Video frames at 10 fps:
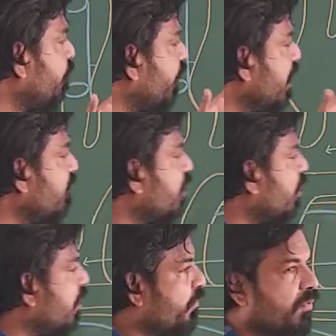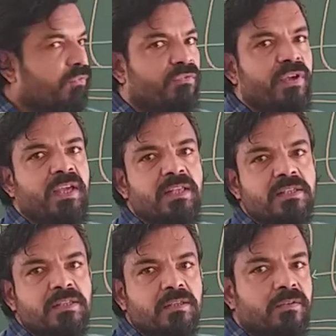favor of
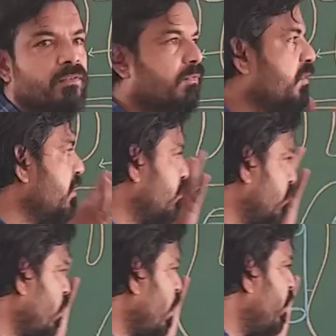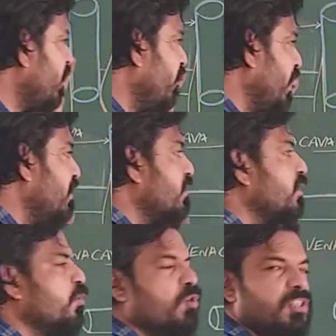veins, which is common veins, which
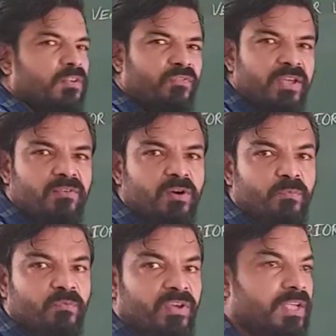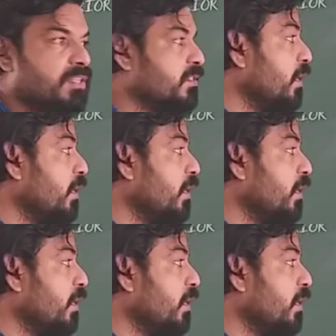is not in the favor of veins.